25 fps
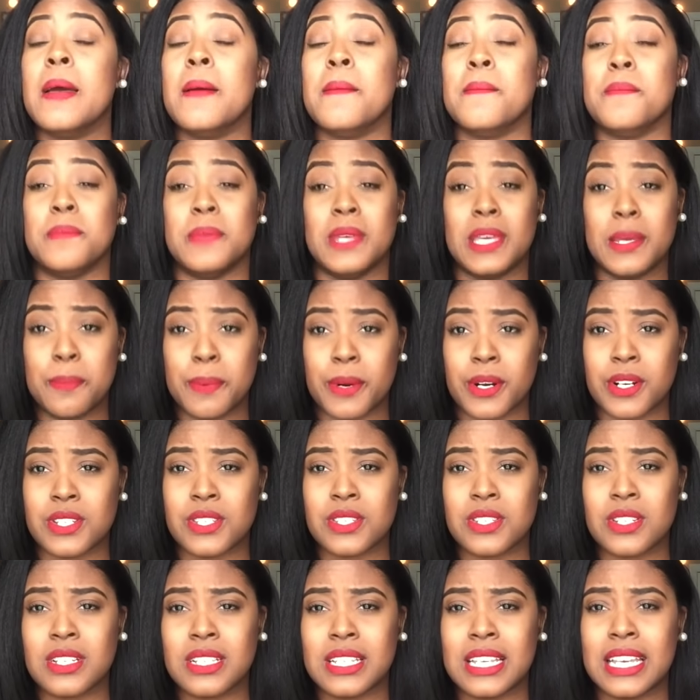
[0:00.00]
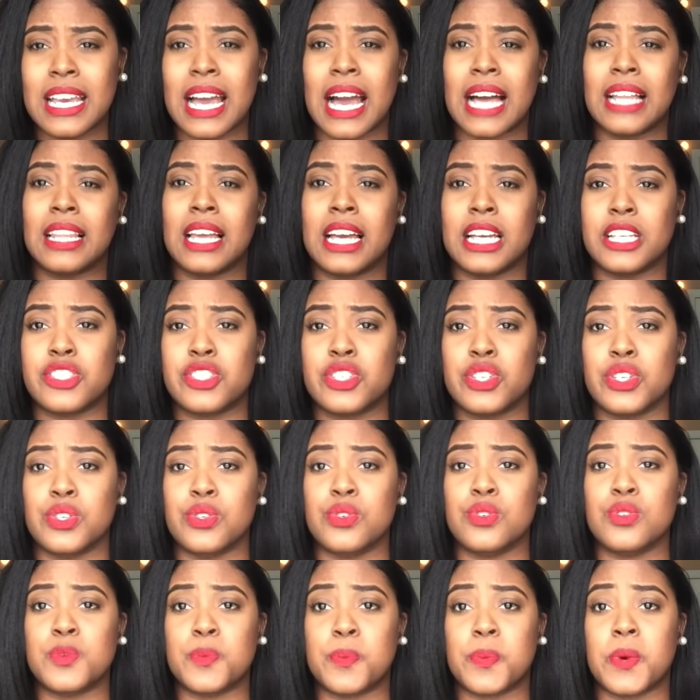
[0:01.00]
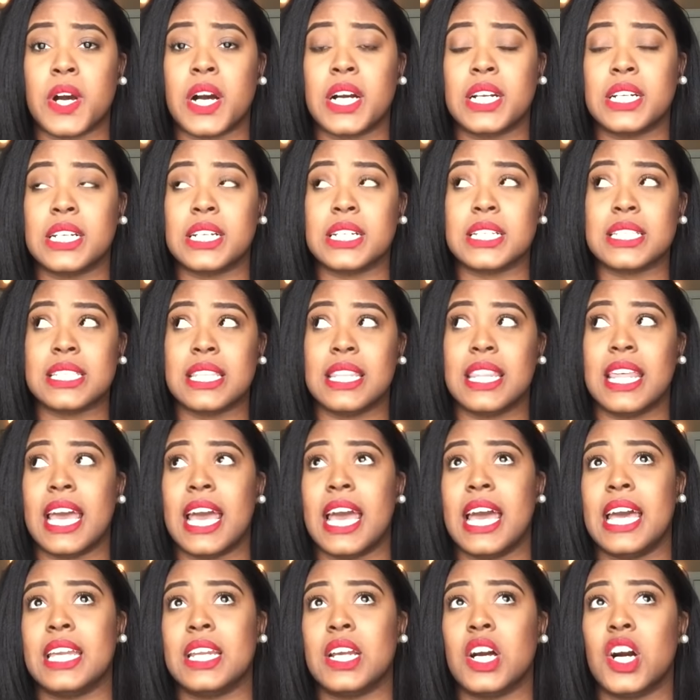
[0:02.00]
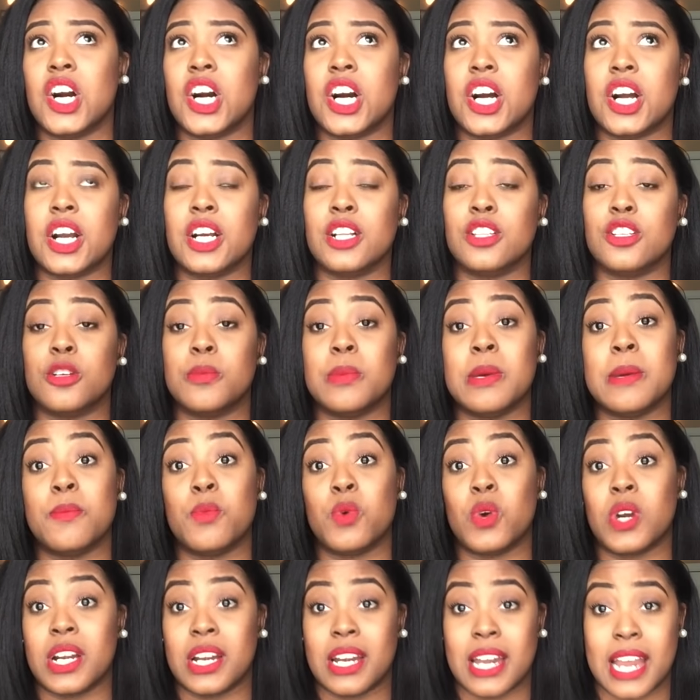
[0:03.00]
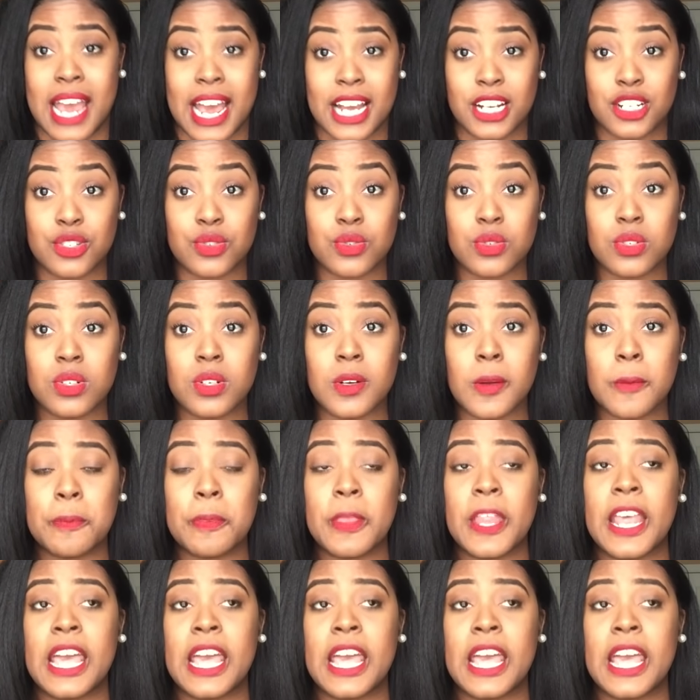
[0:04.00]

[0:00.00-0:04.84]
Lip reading: Me personally, I like to use products that are a little bit more natural,